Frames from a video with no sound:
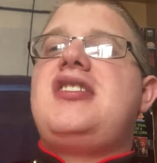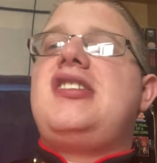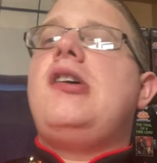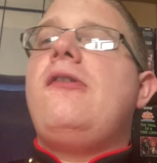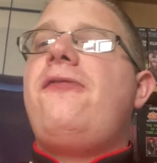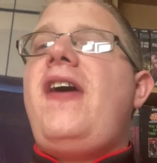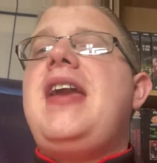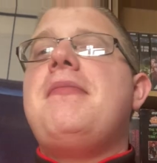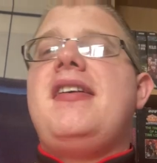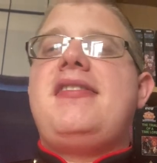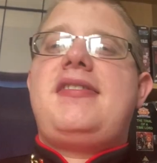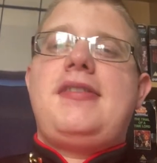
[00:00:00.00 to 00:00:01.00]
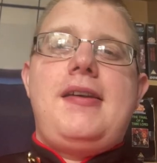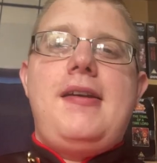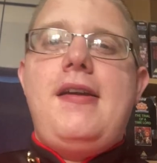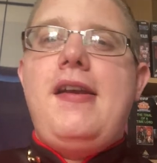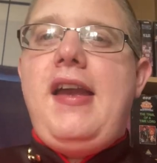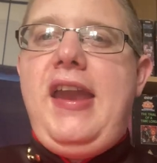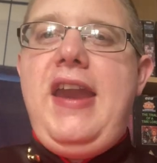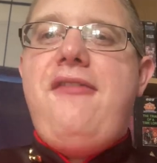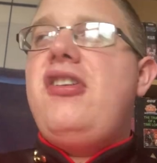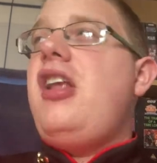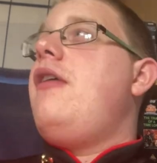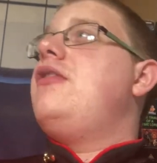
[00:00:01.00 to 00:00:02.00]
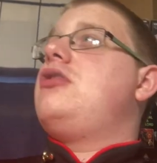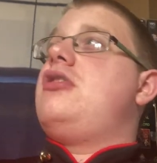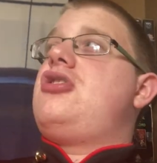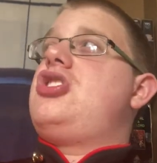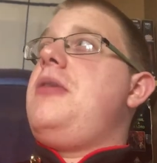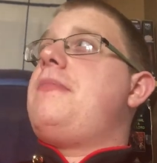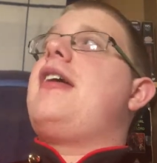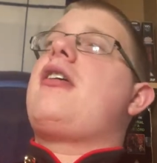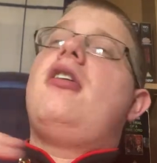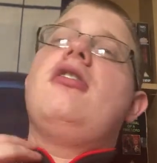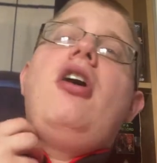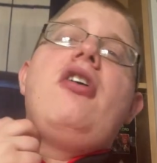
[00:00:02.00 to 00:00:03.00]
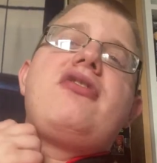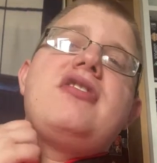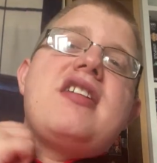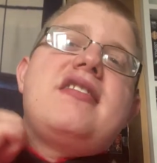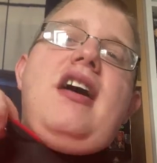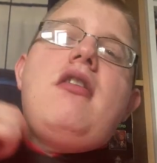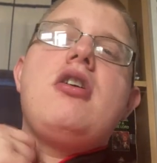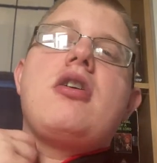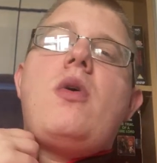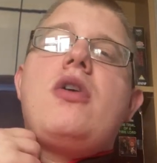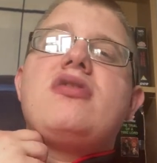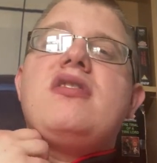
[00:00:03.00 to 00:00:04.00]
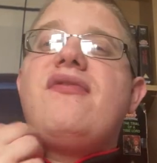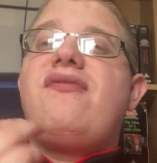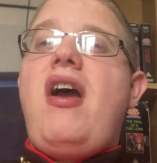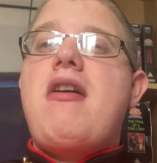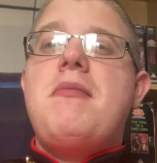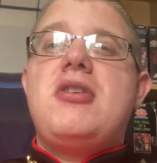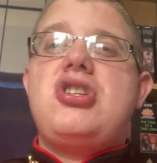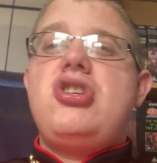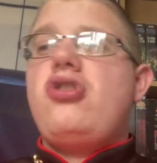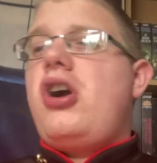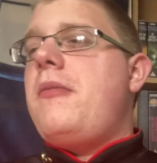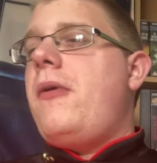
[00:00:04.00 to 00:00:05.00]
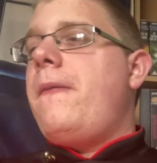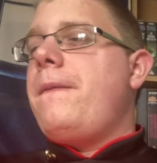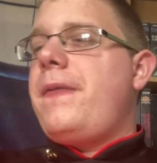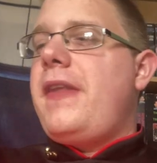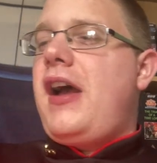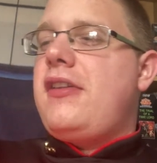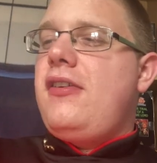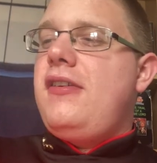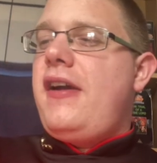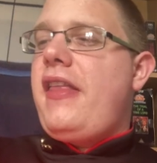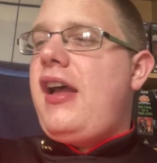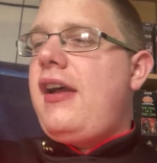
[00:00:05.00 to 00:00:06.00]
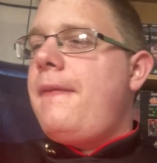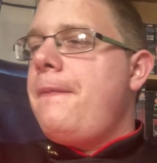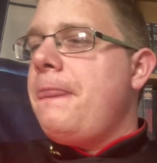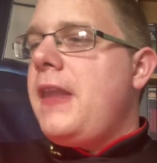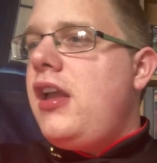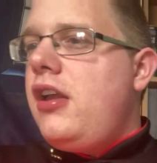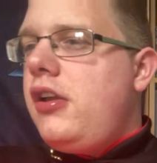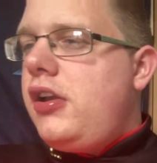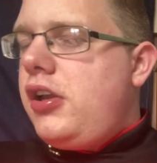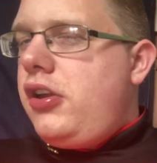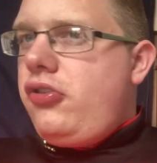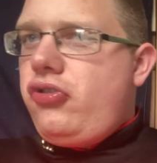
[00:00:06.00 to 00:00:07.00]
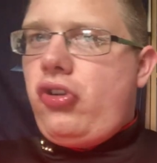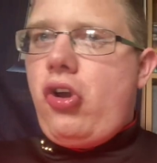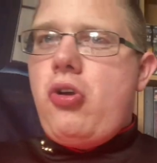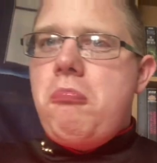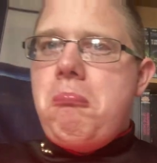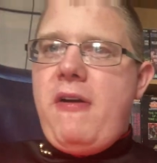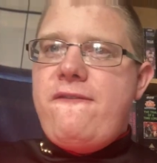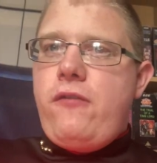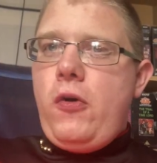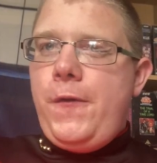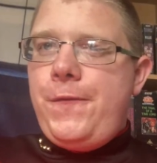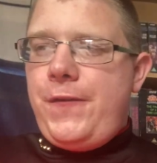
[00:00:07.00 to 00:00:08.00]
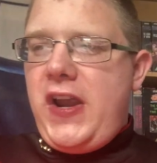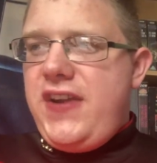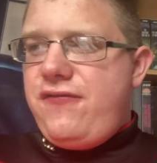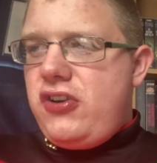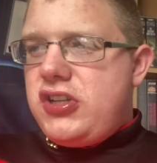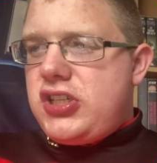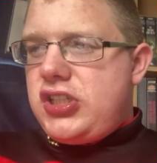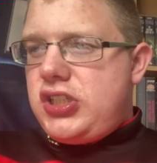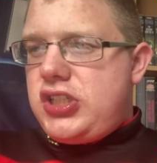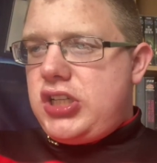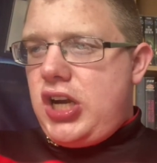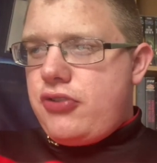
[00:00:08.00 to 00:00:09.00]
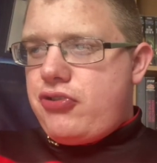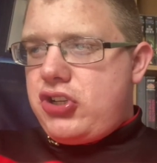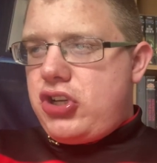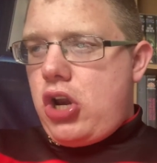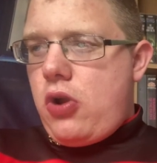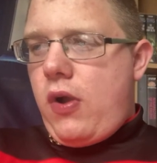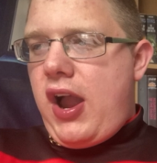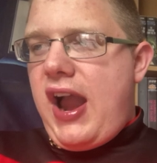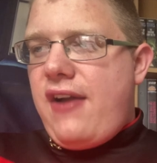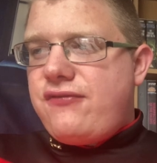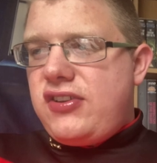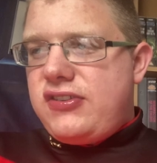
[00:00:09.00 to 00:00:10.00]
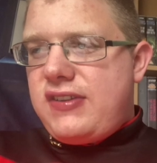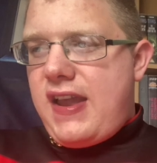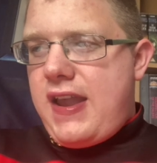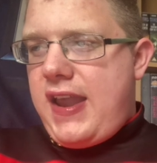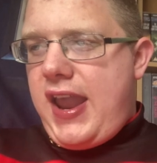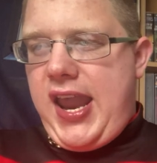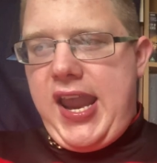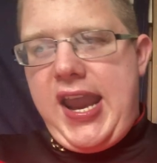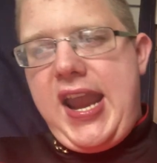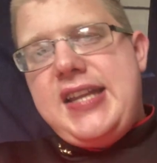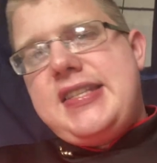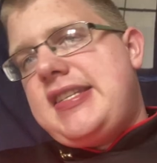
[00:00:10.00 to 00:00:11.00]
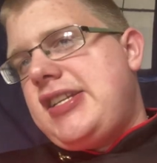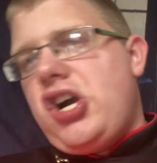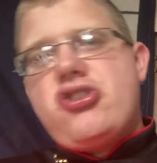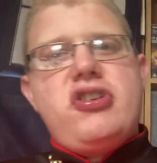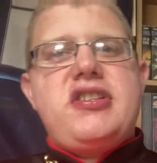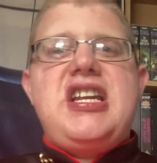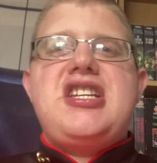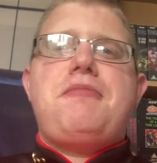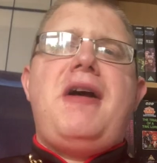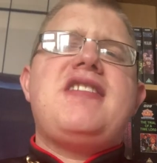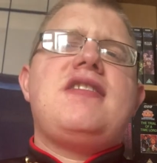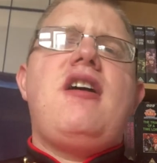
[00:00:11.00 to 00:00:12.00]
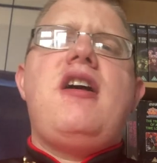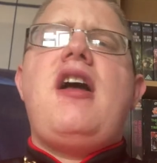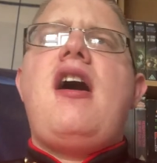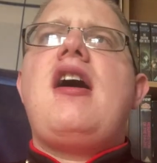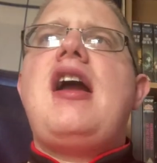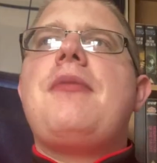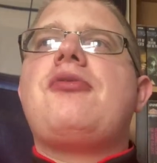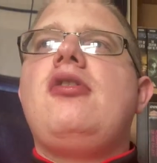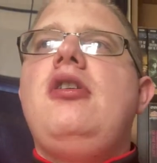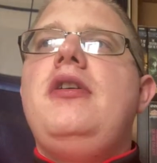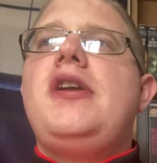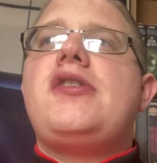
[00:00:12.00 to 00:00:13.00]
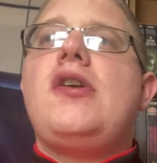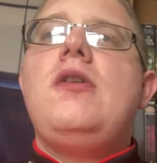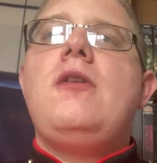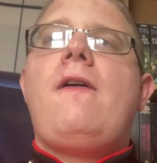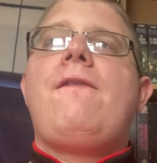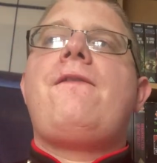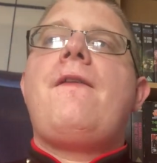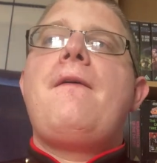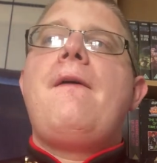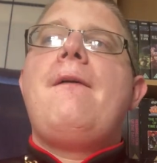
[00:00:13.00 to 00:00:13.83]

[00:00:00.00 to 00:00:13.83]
is still famous, even though it's a ship that got lost in the Delta Quadrant. Very much enjoyable. I do like that. So my 4th favourite Star Trek show, I have to say, it's Star Trek Deep Space Nine. I absolutely do love